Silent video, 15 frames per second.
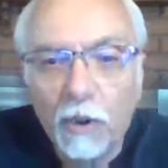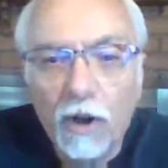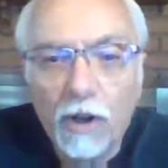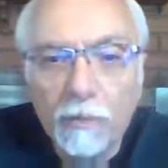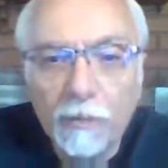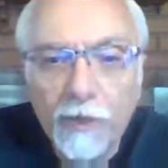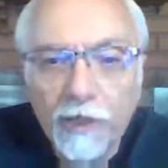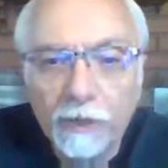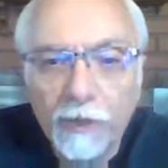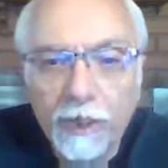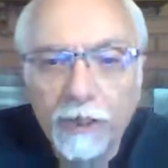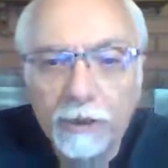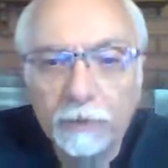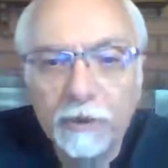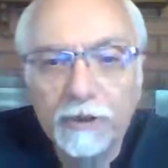So I'll make
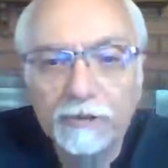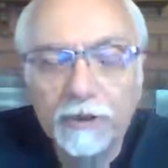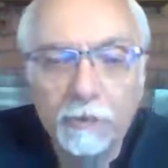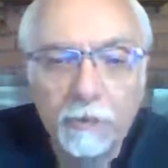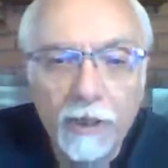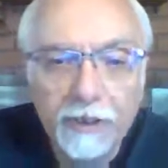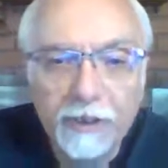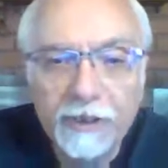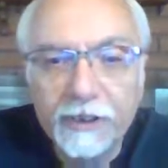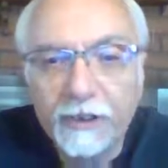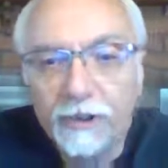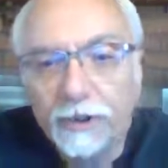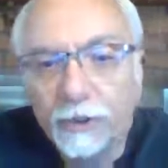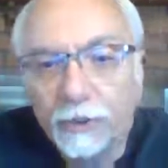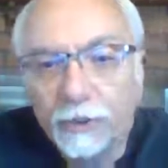arrangements for Monday
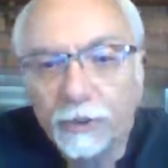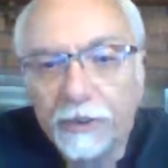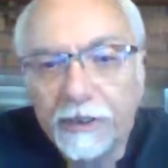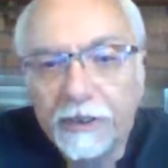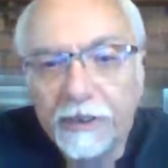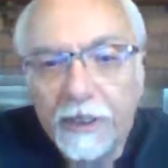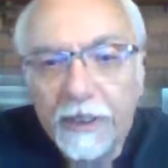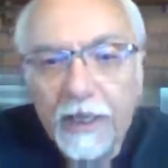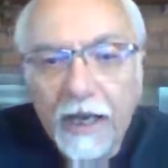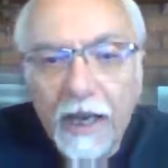or Tuesday